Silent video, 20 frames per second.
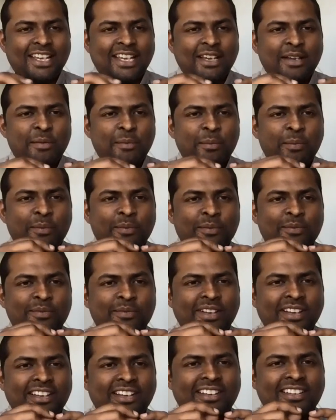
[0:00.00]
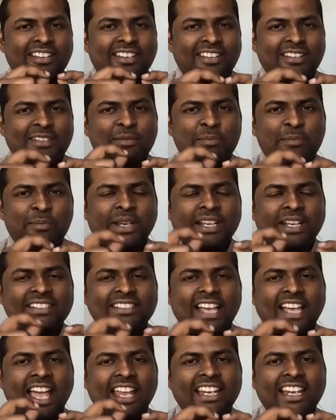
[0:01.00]
uh, uh, pig's
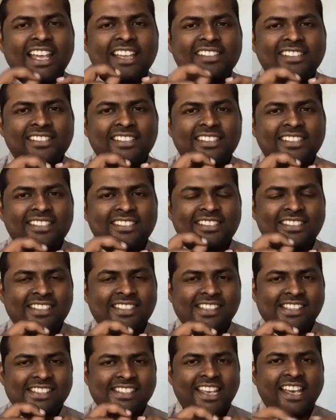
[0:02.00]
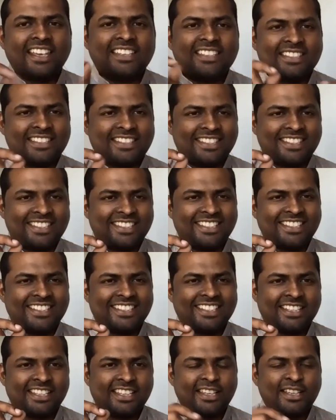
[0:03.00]
eyelash size
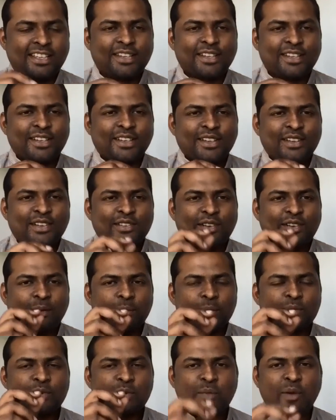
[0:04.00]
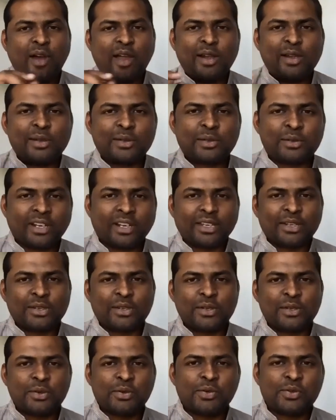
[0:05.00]
from small to like a
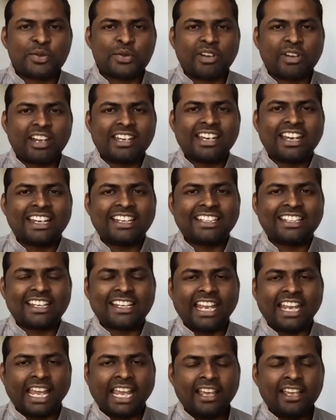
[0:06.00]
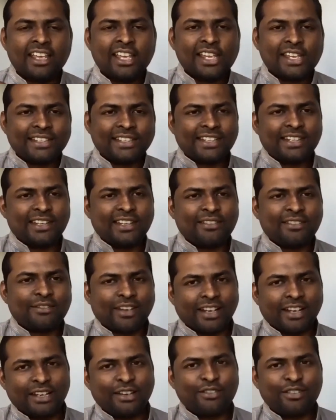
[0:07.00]
huge one and then like she
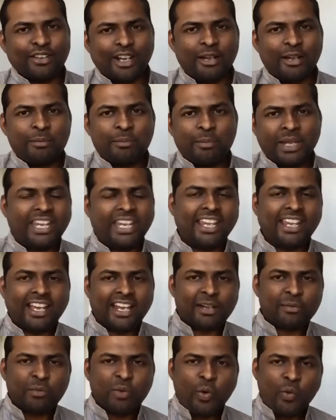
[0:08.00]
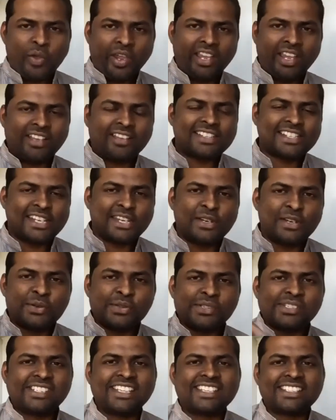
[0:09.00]
for different picking and moving she
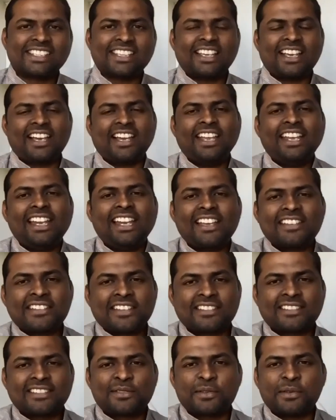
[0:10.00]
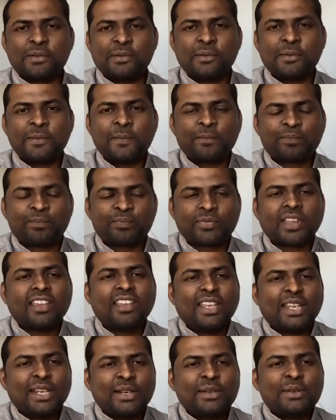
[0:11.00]
used these eyelashes to
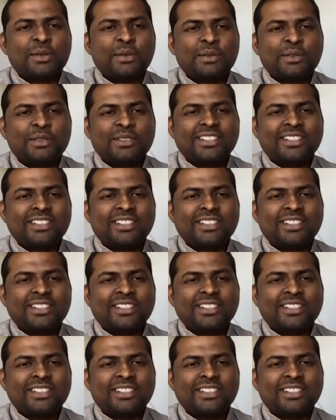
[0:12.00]
to